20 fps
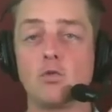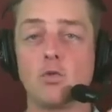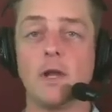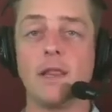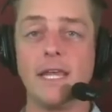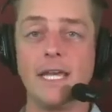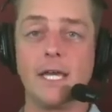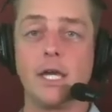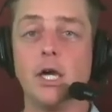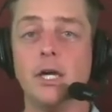
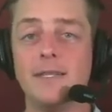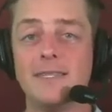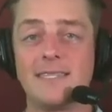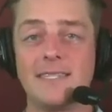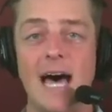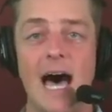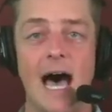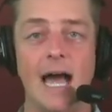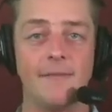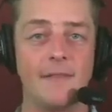really good
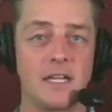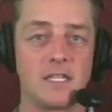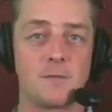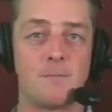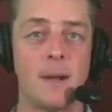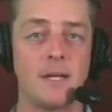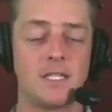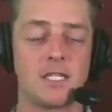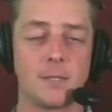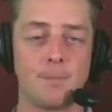sign that
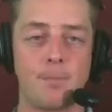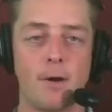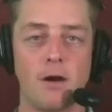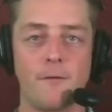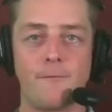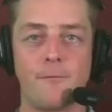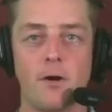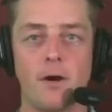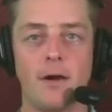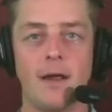Spencer
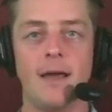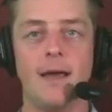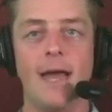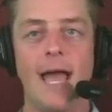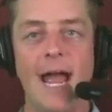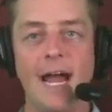Burford,